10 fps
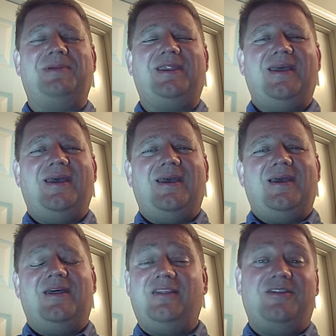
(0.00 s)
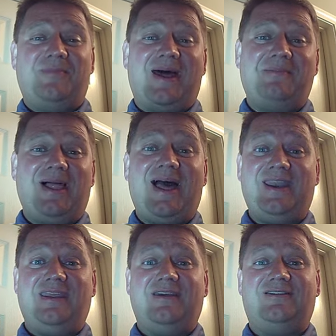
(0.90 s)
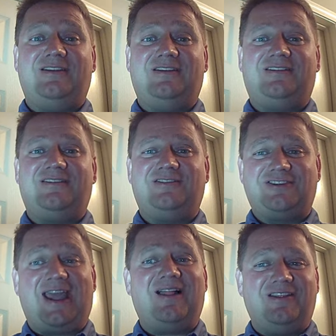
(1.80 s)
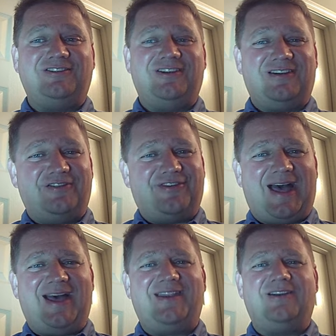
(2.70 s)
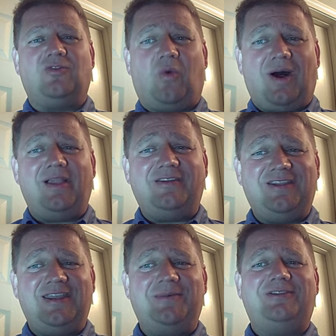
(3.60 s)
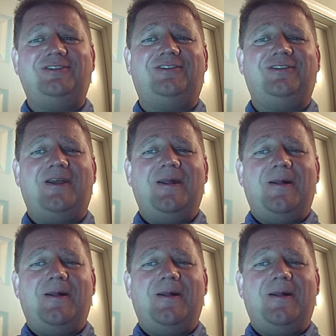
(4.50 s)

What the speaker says: But the bottom line is it's challenging to find quality images.